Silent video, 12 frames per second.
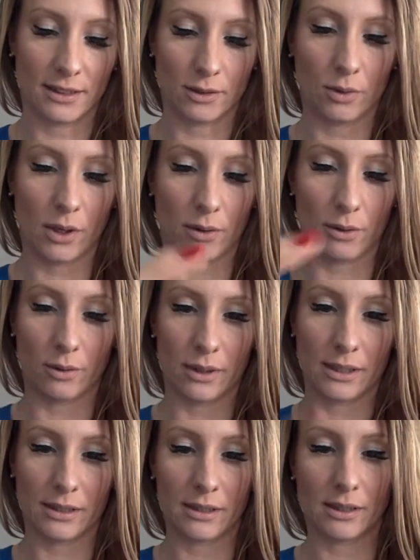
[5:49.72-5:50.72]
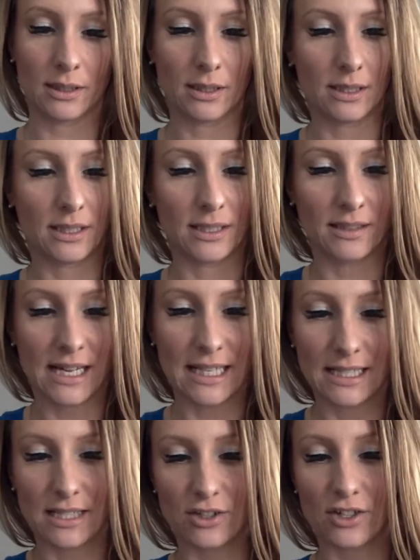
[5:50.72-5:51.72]
Whoa.
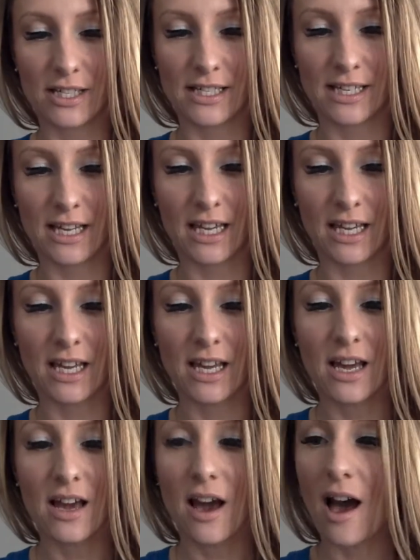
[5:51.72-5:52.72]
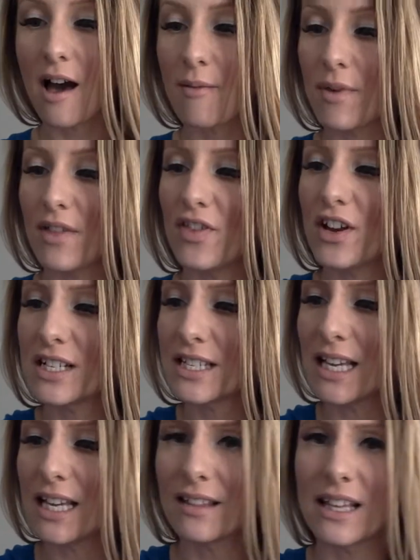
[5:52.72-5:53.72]
That's interesting. They're
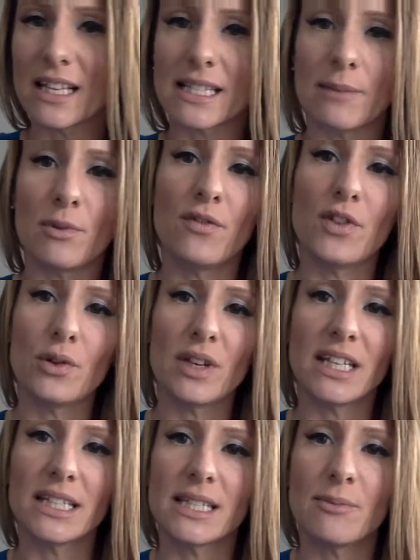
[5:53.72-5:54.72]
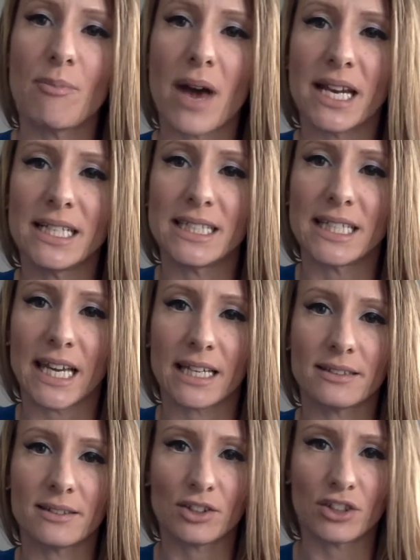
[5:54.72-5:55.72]
saying like some of you need to
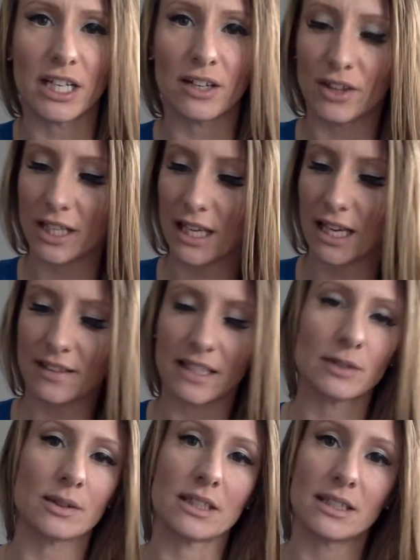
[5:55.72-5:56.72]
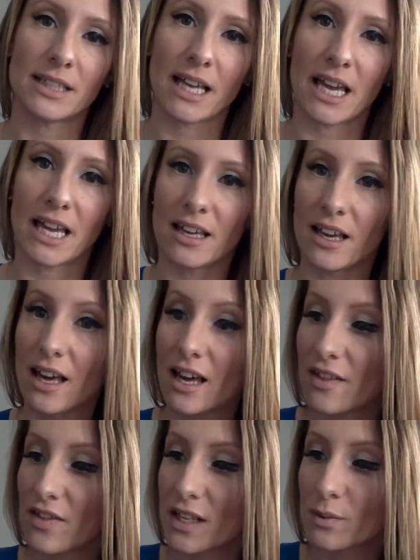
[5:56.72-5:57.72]
meditate. Straight out the gate, that's what they're saying.
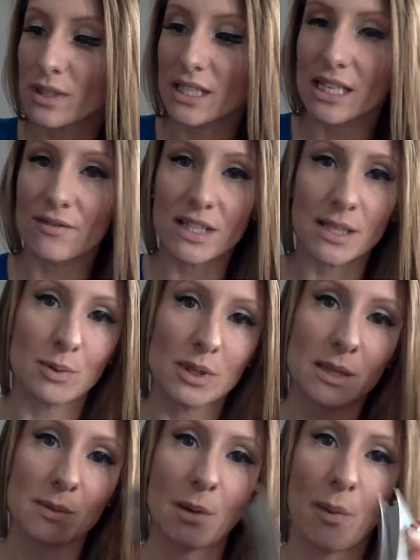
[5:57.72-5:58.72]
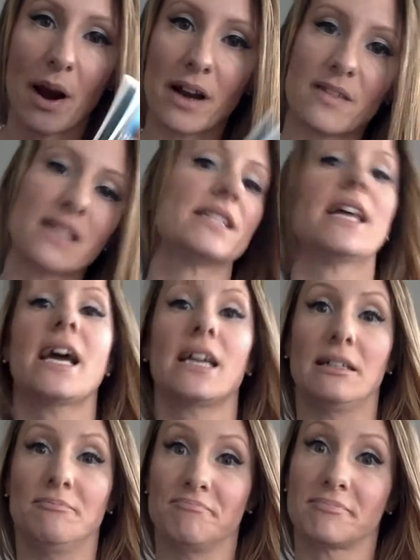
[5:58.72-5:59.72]
This wasn't even supposed to be a part of this deck,
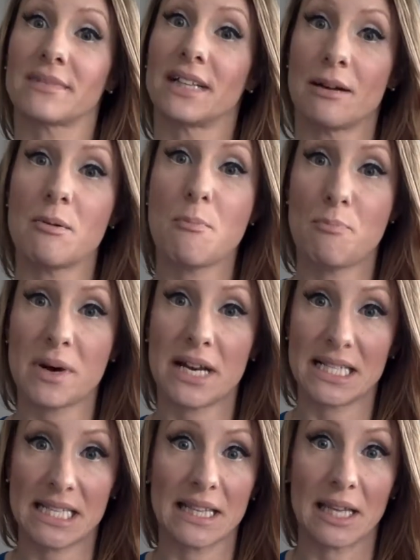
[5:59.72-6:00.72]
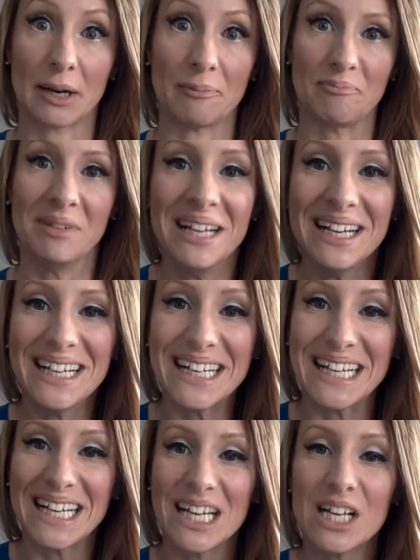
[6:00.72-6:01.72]
but it's in there.
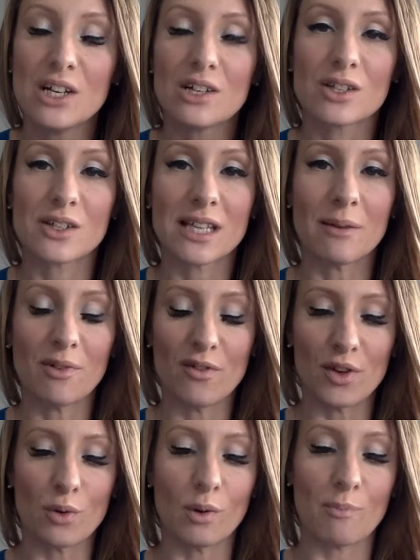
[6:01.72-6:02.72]
So some of you will